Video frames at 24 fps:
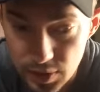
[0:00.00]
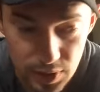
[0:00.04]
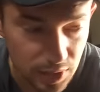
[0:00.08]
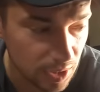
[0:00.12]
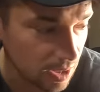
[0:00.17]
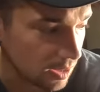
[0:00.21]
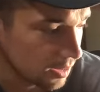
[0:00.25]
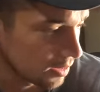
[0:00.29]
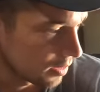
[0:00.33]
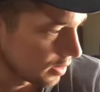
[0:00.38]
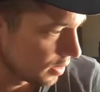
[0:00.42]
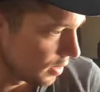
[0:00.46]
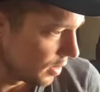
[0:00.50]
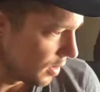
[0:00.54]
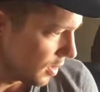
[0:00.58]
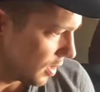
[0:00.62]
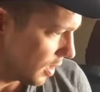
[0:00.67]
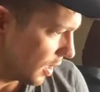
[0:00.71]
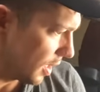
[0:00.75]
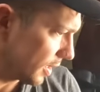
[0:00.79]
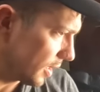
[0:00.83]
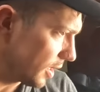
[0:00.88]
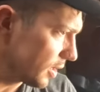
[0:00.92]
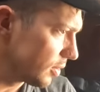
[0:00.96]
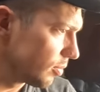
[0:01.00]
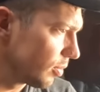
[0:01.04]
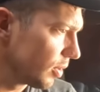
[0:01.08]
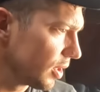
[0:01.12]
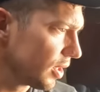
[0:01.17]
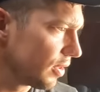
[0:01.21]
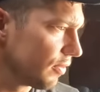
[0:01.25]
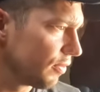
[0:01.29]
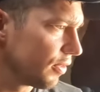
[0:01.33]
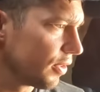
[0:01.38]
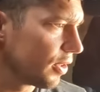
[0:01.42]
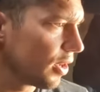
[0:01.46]
yeah, I guess we're
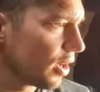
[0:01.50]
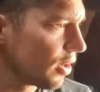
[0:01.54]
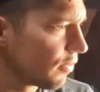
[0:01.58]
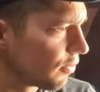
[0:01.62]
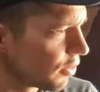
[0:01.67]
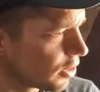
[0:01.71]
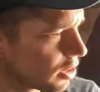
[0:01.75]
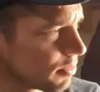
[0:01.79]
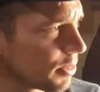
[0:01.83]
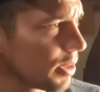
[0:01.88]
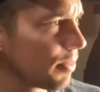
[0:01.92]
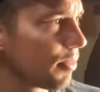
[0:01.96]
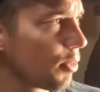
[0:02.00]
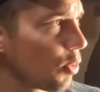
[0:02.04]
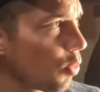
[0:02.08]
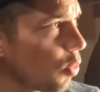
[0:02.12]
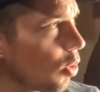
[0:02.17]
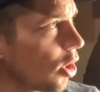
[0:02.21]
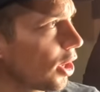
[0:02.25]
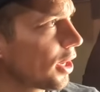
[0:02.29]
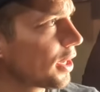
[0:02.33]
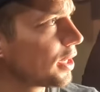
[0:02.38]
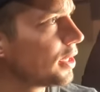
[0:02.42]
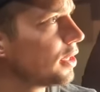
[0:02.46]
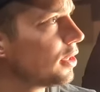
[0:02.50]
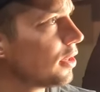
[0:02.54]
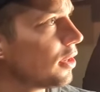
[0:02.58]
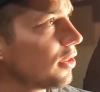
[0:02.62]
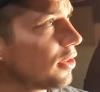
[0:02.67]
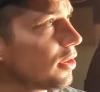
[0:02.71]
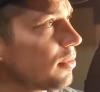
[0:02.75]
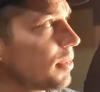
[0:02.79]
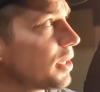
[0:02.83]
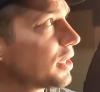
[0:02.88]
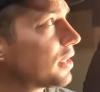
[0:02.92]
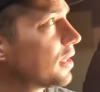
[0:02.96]
gonna figure out if we're gonna be able to work in here a
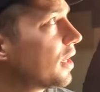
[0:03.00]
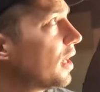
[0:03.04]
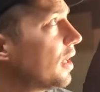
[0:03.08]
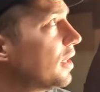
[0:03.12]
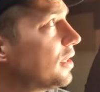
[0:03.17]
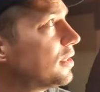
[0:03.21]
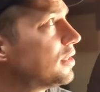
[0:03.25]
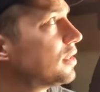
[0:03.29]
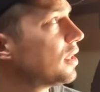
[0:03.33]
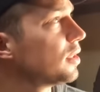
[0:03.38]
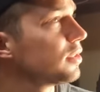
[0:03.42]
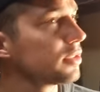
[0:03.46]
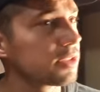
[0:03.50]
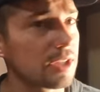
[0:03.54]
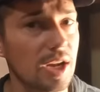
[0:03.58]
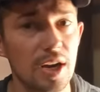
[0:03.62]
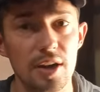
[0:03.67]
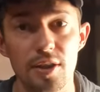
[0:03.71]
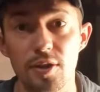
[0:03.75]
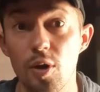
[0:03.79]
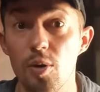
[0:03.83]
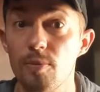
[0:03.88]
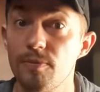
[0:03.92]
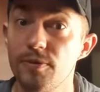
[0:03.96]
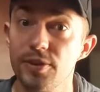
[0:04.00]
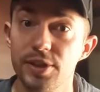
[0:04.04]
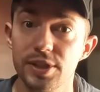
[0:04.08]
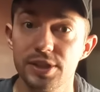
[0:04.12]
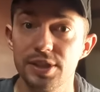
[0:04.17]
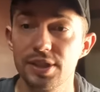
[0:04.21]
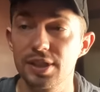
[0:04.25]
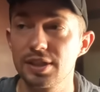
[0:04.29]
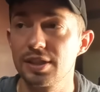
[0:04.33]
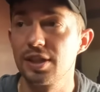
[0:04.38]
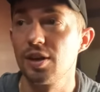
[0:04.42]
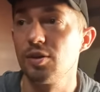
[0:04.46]
little bit, guys. That was kind of the hope for the
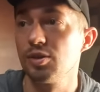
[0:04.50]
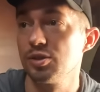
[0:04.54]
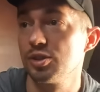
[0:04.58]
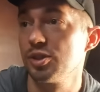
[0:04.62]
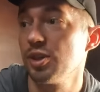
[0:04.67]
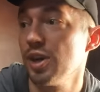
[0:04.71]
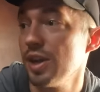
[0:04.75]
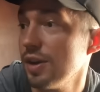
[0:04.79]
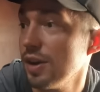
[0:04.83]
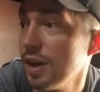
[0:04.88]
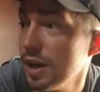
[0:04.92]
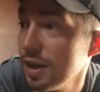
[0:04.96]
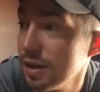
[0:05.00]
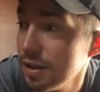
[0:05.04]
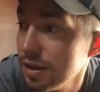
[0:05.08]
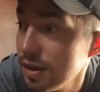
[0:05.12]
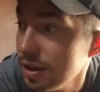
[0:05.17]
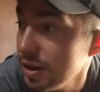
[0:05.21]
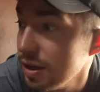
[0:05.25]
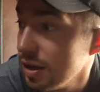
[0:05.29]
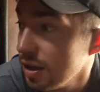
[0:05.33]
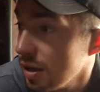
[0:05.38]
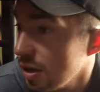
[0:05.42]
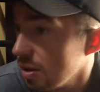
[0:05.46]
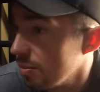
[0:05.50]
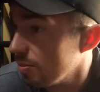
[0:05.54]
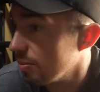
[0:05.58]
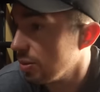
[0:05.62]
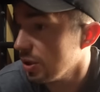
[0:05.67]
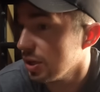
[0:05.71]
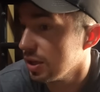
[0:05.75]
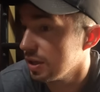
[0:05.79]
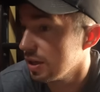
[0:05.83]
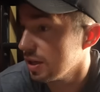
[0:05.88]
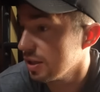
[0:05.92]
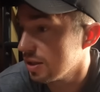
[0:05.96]
six hour train ride,
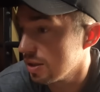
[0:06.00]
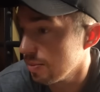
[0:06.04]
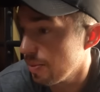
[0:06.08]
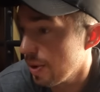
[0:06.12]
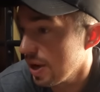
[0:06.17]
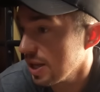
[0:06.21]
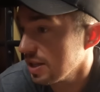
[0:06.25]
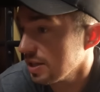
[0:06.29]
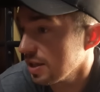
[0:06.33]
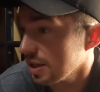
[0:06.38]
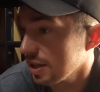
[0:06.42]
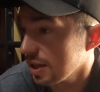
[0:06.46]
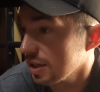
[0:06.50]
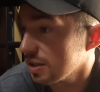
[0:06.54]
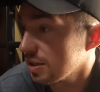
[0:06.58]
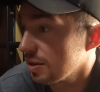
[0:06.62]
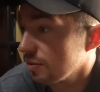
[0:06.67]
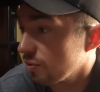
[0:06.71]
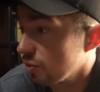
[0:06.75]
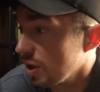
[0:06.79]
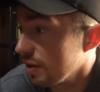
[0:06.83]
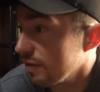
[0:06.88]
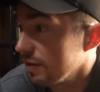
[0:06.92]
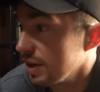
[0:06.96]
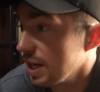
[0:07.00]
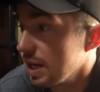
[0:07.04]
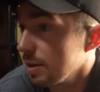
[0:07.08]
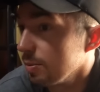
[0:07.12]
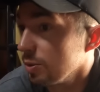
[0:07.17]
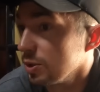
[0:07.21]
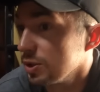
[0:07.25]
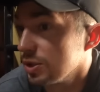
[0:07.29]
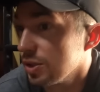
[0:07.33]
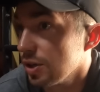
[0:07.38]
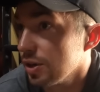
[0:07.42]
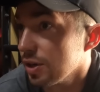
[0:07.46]
but it depends, I guess, if we have
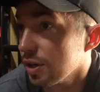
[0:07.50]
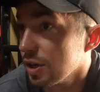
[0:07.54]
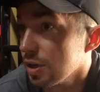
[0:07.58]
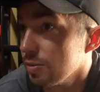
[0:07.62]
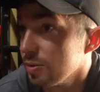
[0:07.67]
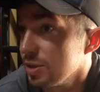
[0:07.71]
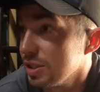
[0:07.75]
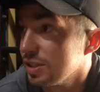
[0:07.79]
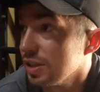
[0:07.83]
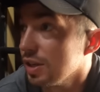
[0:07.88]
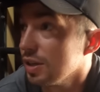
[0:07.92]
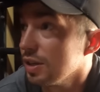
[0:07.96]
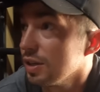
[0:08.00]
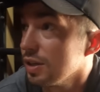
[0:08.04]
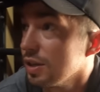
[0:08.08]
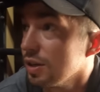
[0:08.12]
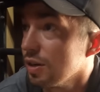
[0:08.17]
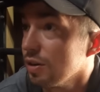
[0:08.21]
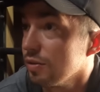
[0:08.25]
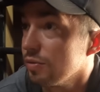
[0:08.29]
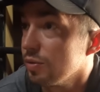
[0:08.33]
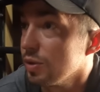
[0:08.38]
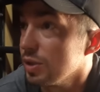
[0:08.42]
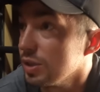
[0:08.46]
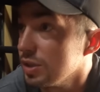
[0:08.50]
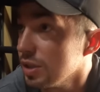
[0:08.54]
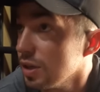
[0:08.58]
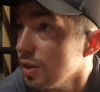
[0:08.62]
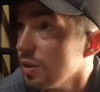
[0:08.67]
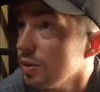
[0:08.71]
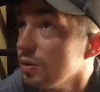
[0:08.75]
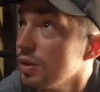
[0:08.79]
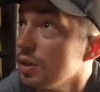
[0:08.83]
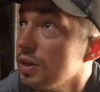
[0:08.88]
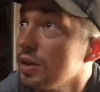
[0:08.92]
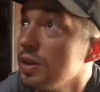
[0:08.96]
neighbors that are gonna be sitting here. If we
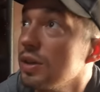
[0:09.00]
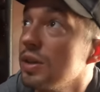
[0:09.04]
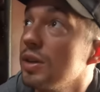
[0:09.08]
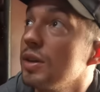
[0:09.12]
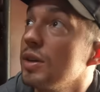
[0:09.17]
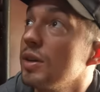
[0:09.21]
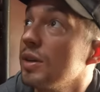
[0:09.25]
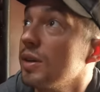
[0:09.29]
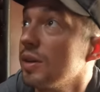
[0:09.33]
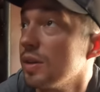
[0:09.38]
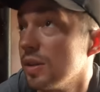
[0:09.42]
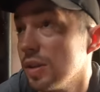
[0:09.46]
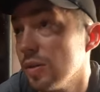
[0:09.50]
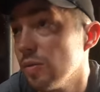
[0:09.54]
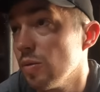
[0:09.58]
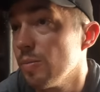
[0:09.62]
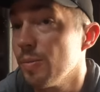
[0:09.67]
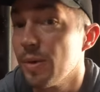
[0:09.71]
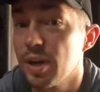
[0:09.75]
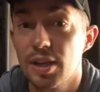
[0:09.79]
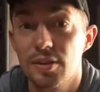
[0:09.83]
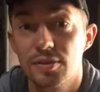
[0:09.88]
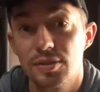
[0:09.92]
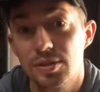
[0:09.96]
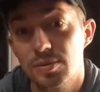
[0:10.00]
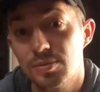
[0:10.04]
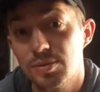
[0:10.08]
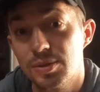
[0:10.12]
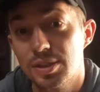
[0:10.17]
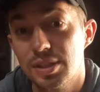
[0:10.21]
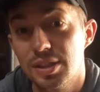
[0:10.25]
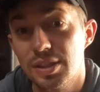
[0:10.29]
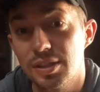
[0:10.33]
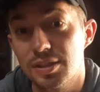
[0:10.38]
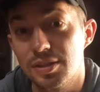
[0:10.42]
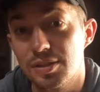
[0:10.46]
don't, then we might have some
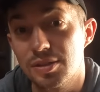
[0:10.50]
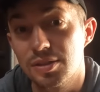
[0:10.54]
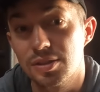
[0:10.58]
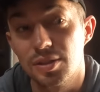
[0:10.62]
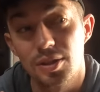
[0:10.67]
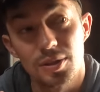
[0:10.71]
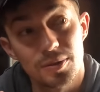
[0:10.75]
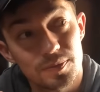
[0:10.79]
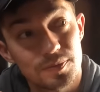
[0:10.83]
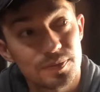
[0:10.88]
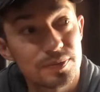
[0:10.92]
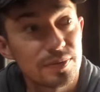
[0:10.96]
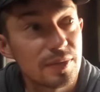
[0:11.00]
seats. So